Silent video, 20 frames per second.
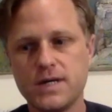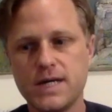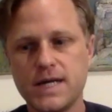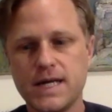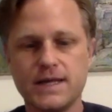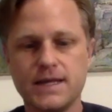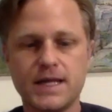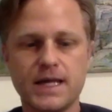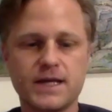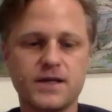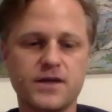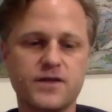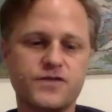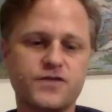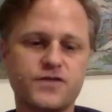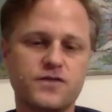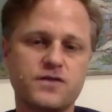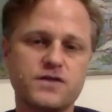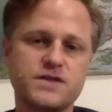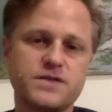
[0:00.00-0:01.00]
and then
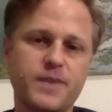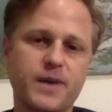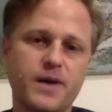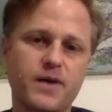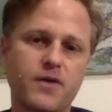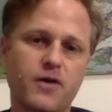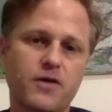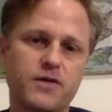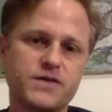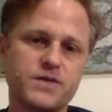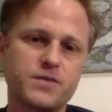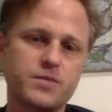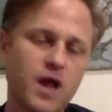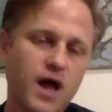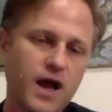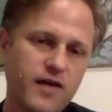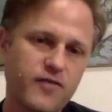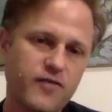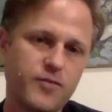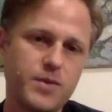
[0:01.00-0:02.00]
concerns about our
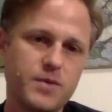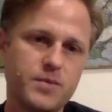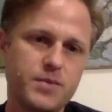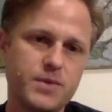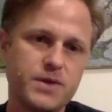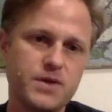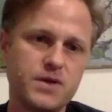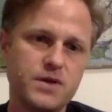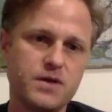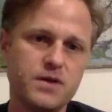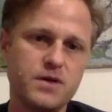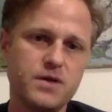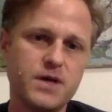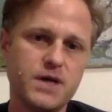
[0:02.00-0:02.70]
supply of PPE.